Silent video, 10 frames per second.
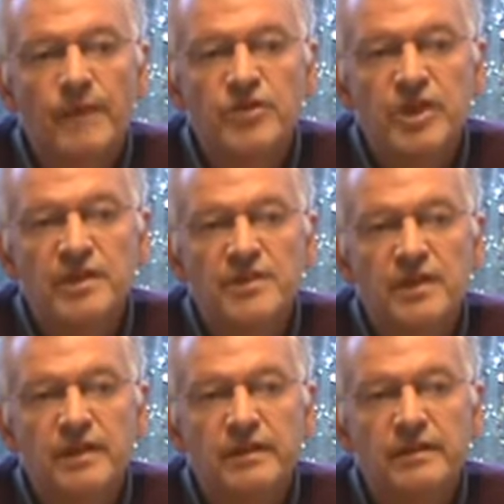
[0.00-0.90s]

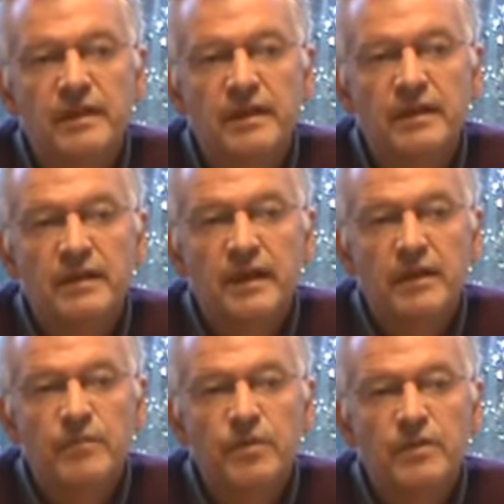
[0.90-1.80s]
genocide in
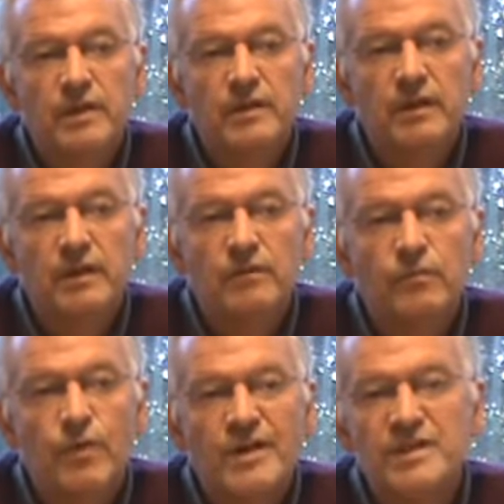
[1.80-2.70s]
Cambodia
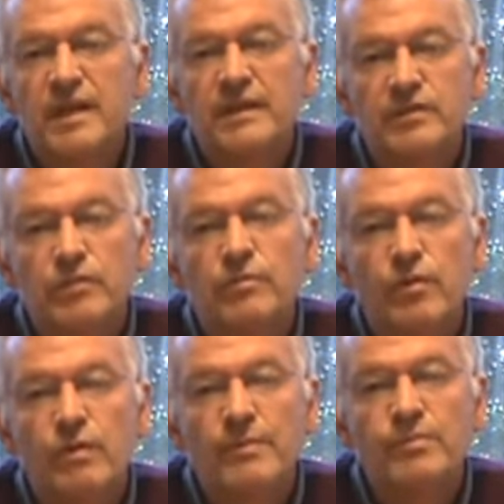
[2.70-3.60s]
on what it's like to
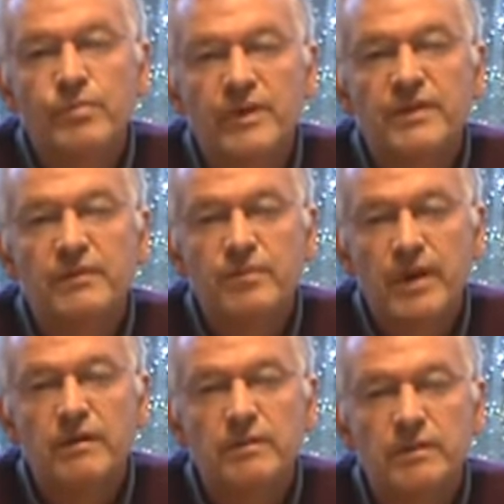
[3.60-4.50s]
grow up with a
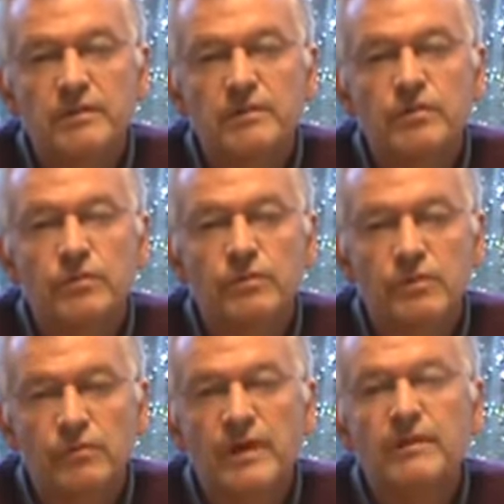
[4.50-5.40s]
parent who
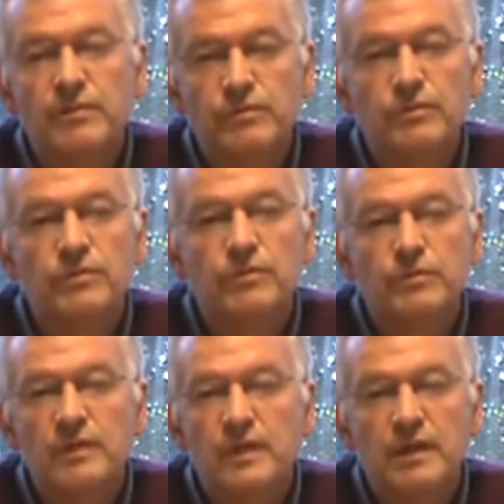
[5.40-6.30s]
went
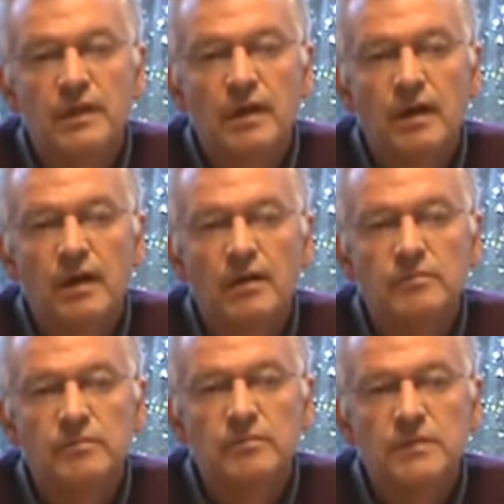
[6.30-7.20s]
through,
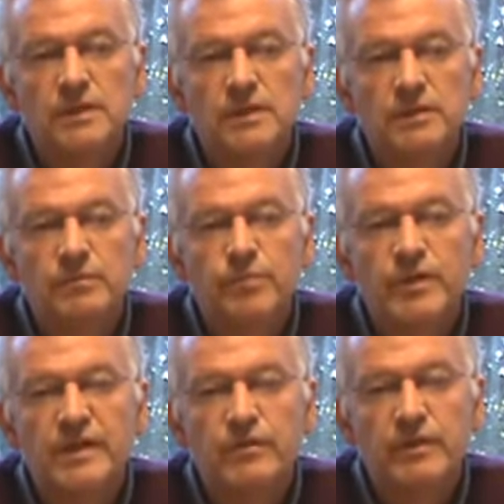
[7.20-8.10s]

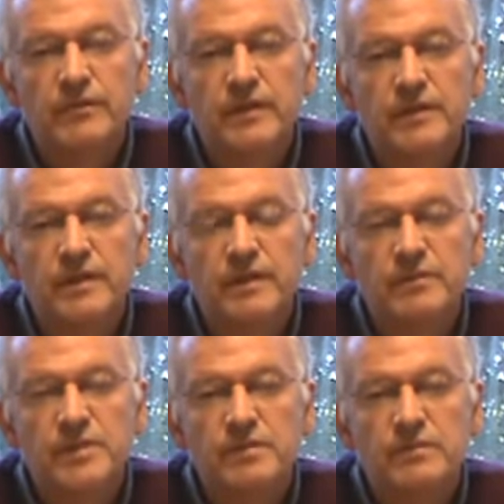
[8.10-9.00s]
pretty horrific
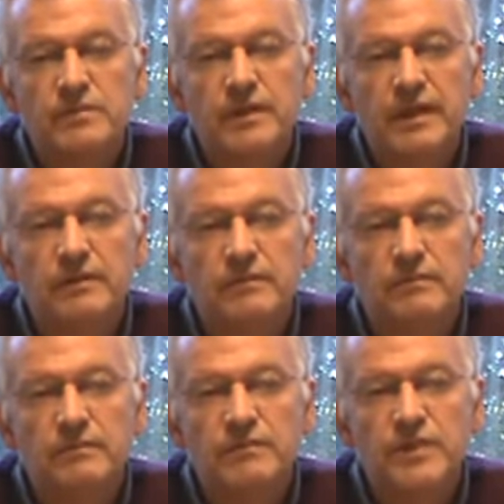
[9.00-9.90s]
times, okay,
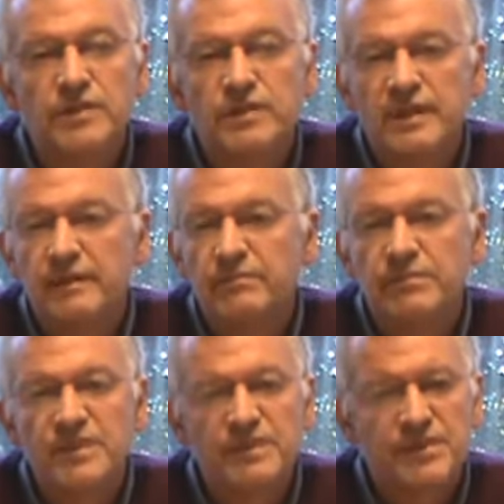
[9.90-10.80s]
in which they
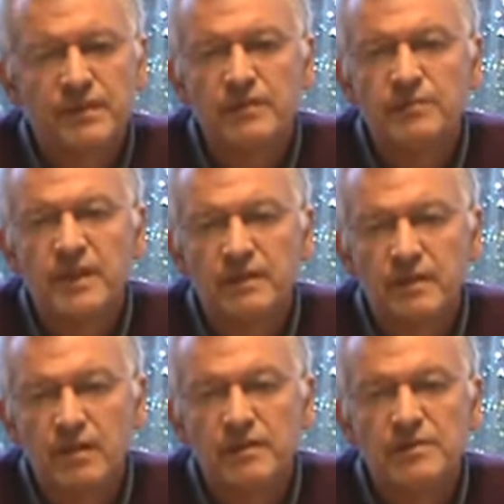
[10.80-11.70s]
suffered many
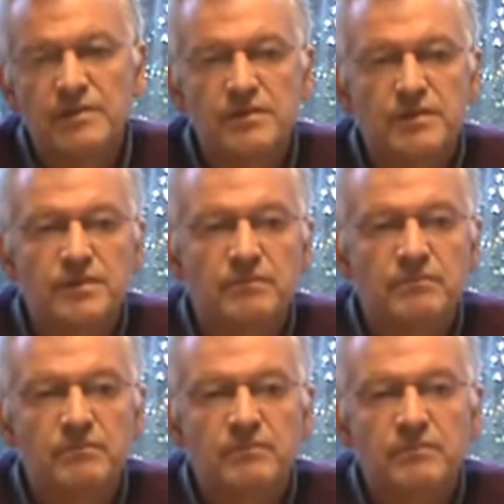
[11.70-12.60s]
losses,
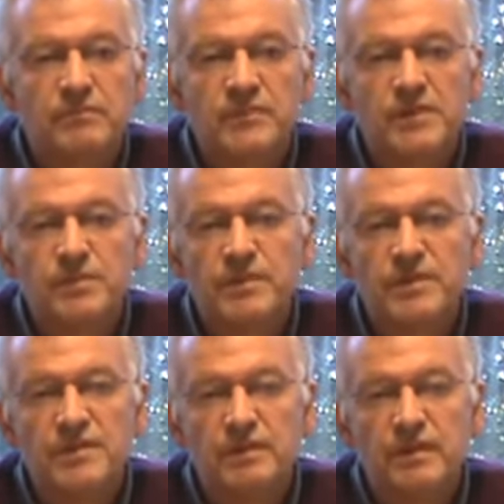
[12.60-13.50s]

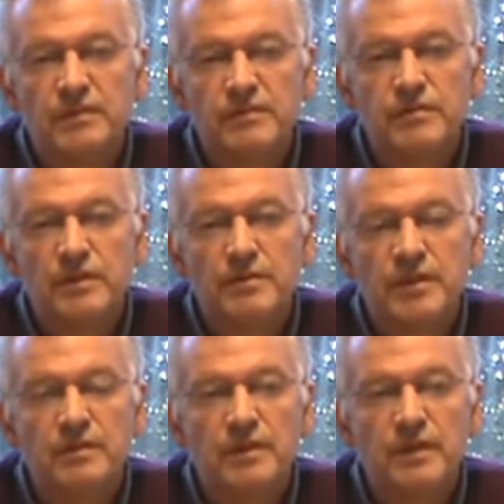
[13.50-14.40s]
experienced a lot of trauma.